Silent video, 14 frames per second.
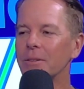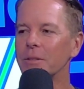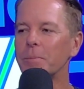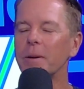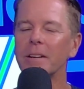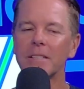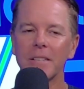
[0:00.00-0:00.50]
So
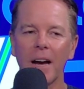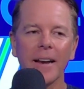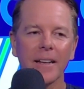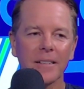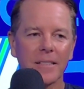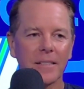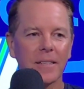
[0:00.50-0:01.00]
it's been
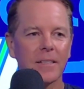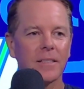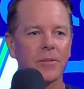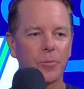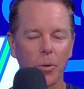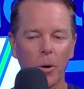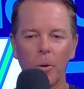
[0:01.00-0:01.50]
exciting
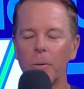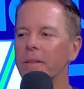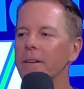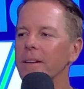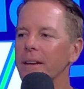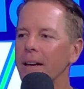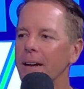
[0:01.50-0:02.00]
to roll
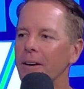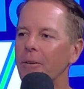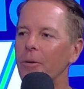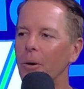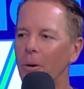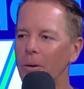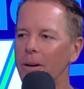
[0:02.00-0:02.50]
with it and
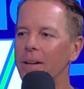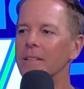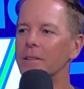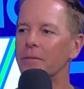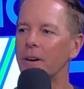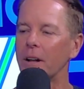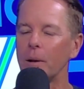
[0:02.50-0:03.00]
grow it
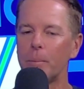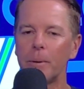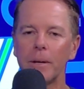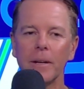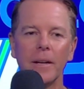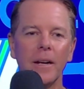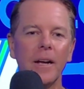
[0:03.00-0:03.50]
and develop
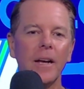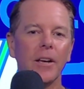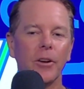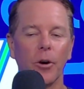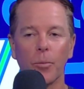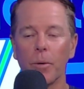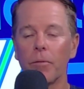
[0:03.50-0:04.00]
it.
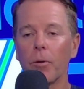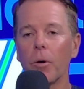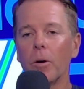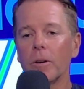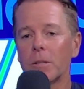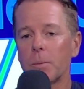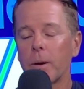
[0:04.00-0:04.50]
You know, at
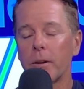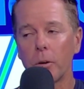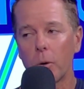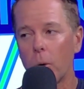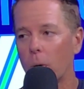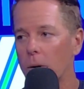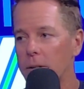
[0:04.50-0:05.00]
River Oaks, we had
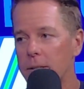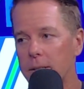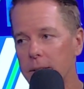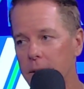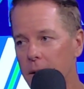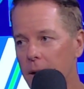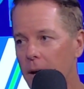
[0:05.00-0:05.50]
no
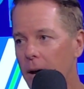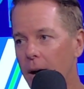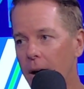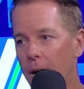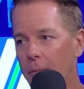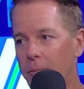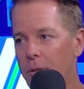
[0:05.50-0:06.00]
courts. So
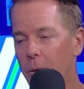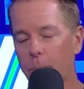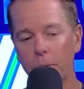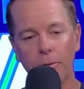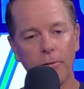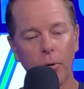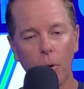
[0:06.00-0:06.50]
I
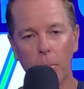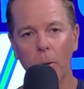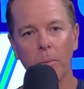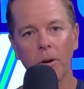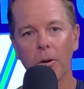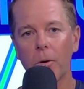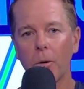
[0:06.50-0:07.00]
put 4
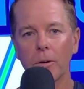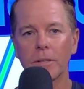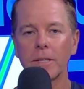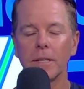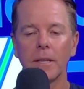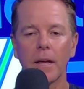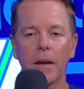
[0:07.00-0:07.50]
permanent
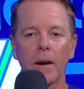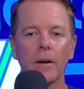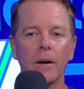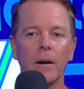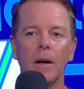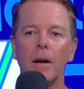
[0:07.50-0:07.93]
courts in there.